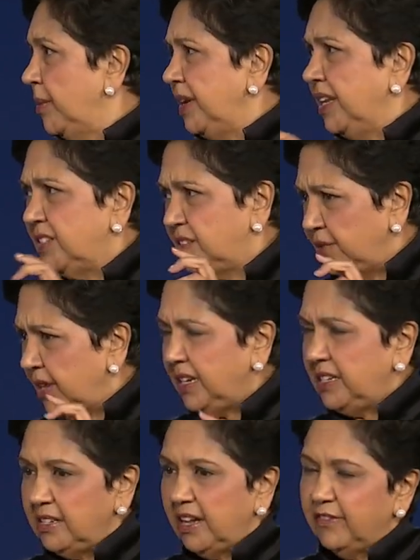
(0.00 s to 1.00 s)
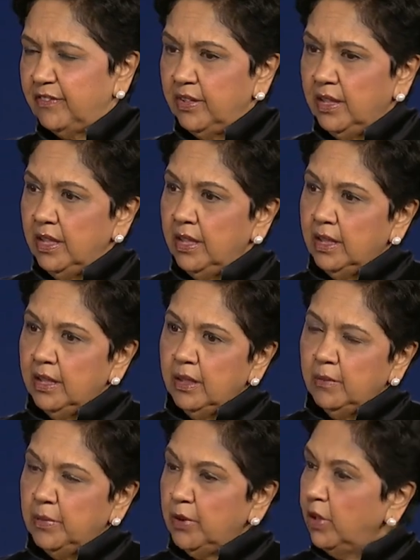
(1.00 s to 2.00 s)
I mean, it's really tough.
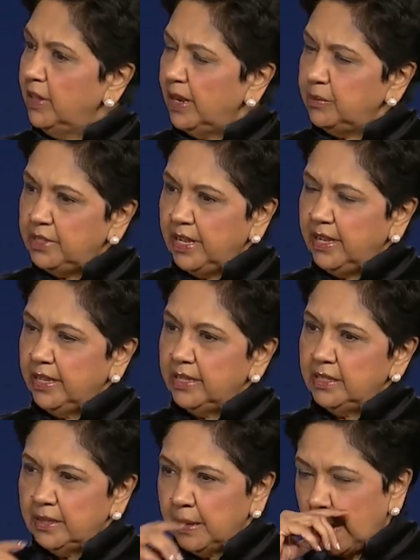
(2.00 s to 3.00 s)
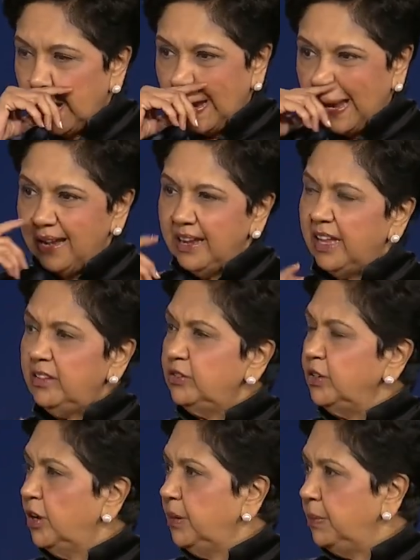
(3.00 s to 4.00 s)
But all that I'm saying is, let's
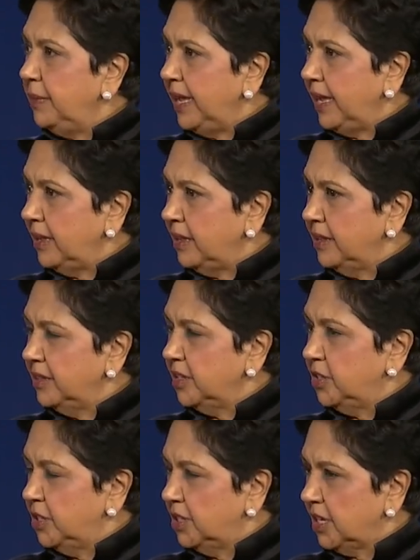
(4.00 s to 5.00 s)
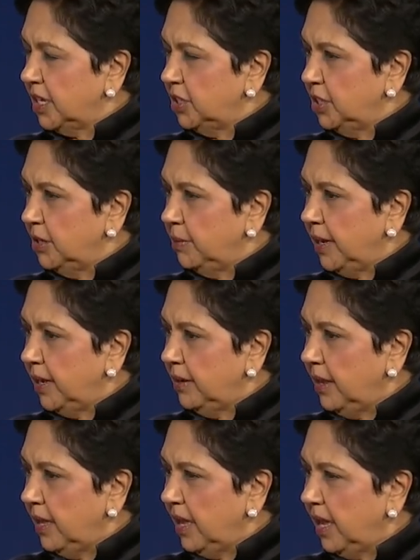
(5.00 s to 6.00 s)
not make this discussion about
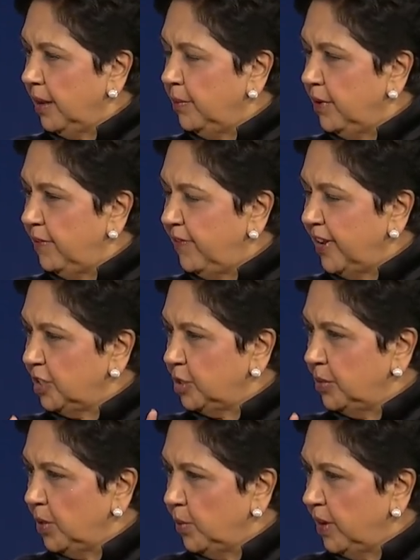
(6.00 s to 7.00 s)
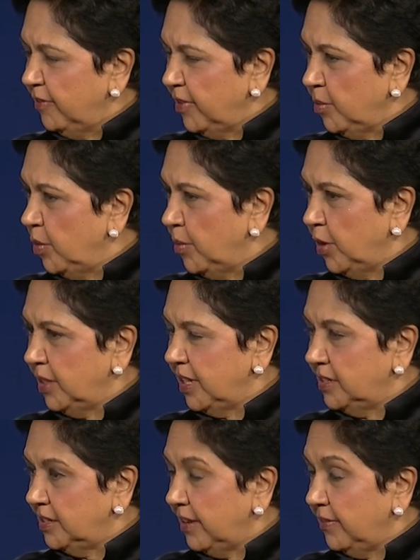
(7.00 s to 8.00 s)
hybrid, flexible, work from home, all that
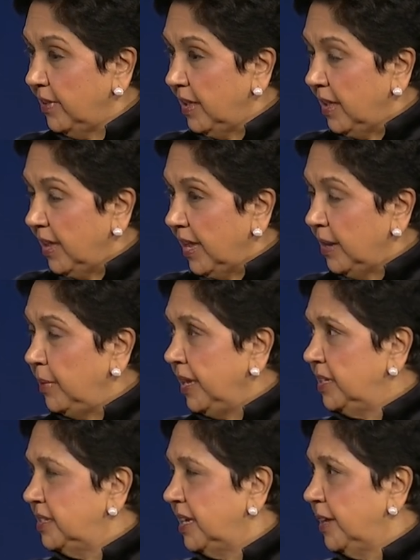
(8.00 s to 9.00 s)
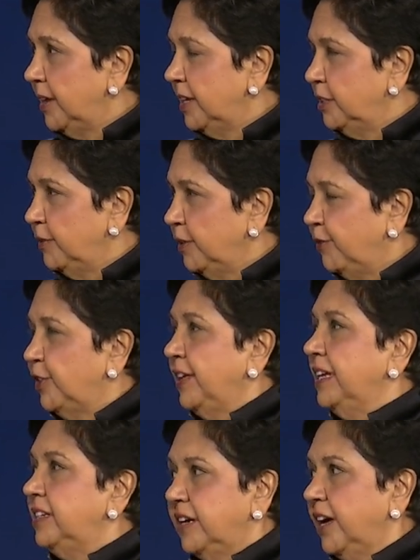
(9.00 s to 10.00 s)
stuff, and make it sound as if it's for the
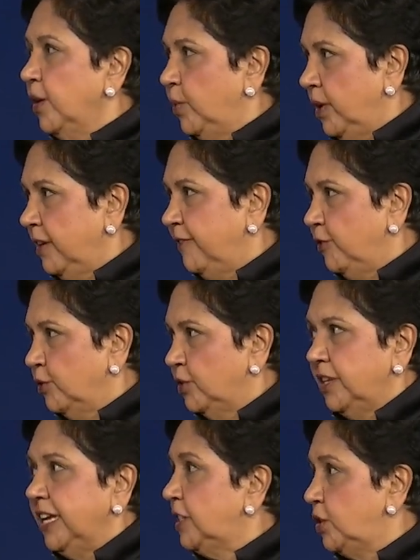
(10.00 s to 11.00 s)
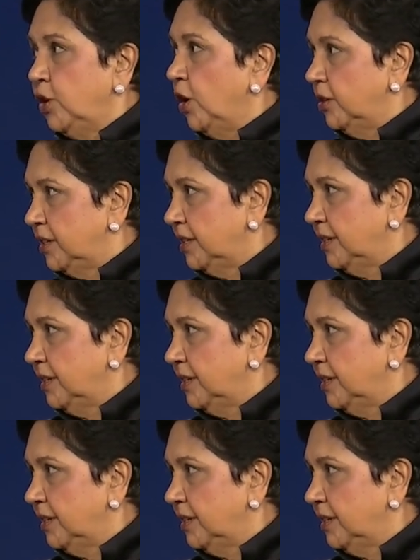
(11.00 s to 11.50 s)
entire workforce. It's not.